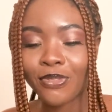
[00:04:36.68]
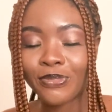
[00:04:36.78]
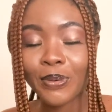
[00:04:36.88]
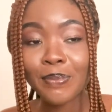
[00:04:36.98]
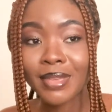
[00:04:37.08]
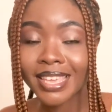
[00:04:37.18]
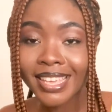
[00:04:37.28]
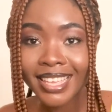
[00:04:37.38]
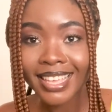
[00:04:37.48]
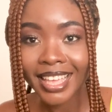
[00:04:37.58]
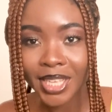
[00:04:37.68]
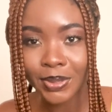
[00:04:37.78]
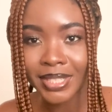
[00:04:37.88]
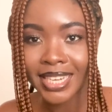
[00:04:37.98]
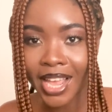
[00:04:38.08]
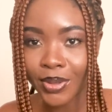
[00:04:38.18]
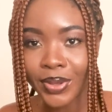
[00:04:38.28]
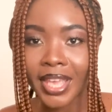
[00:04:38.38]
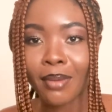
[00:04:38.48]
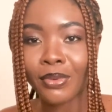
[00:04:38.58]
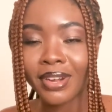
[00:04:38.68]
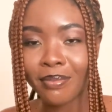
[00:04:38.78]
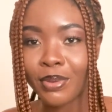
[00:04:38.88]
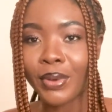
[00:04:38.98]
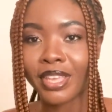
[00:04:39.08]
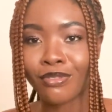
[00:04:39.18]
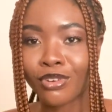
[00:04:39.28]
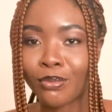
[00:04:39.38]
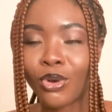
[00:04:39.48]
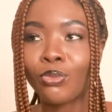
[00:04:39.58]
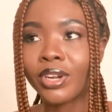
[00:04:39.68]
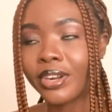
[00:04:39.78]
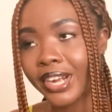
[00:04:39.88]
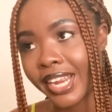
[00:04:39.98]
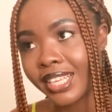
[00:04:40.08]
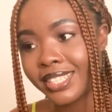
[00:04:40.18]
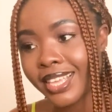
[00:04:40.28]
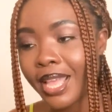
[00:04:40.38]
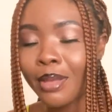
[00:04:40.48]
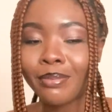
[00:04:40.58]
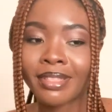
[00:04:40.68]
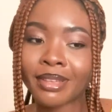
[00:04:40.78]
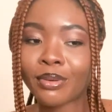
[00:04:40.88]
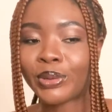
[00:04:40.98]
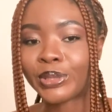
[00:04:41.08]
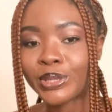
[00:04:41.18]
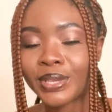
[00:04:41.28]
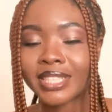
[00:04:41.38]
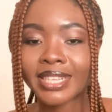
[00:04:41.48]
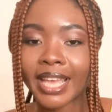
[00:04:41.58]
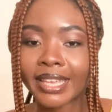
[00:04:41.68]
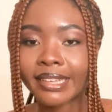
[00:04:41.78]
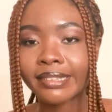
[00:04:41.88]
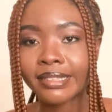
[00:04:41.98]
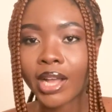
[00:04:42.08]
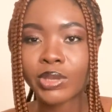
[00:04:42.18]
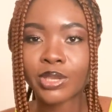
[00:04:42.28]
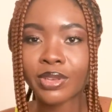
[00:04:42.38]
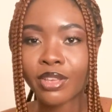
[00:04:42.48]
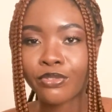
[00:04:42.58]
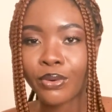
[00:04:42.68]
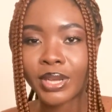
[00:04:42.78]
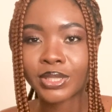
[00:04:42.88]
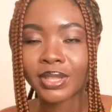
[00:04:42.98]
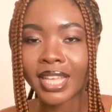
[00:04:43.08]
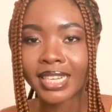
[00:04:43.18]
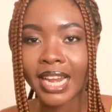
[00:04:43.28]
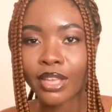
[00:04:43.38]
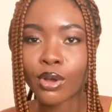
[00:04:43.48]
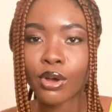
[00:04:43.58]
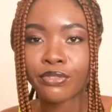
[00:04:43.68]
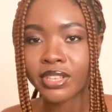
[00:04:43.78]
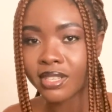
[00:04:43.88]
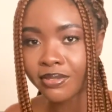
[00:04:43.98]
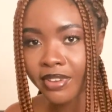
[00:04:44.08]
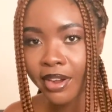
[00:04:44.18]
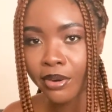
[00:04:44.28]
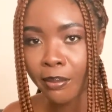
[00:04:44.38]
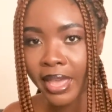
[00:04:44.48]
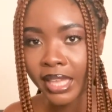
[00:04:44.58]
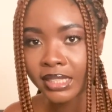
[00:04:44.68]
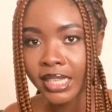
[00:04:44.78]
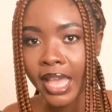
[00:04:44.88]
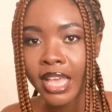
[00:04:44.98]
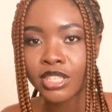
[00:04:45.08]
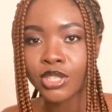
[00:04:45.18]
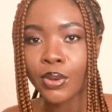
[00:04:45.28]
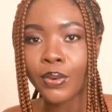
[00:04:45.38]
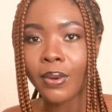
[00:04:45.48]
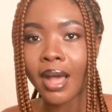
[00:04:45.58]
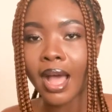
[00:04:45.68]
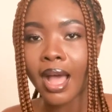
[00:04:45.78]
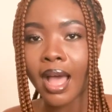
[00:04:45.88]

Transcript: for me it was like, okay, I'm gonna be working from home, great. But then also it's like I was looking forward to that like office environment. So